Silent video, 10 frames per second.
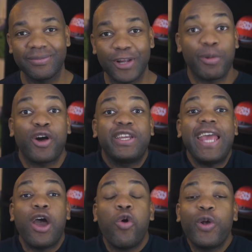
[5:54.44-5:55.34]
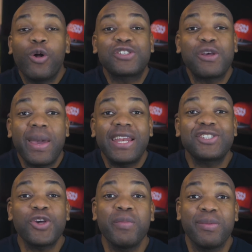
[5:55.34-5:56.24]
Oh my God, yeah, we also made a
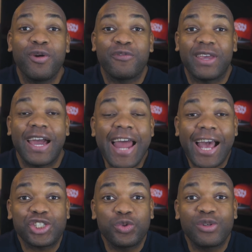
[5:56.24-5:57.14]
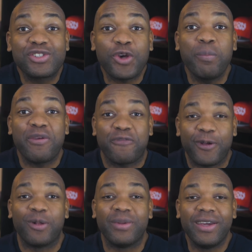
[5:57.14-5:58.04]
zombie movie, an actual zombie
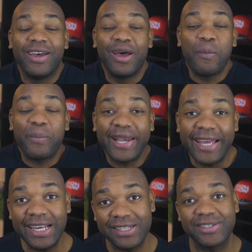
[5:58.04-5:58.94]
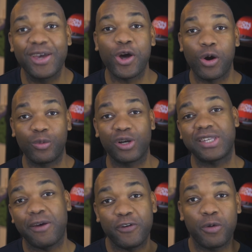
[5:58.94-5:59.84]
film. Please go and watch
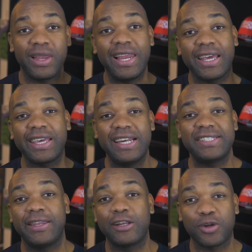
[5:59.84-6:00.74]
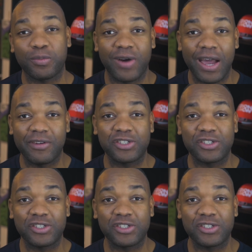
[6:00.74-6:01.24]
that film. The link is in the top right of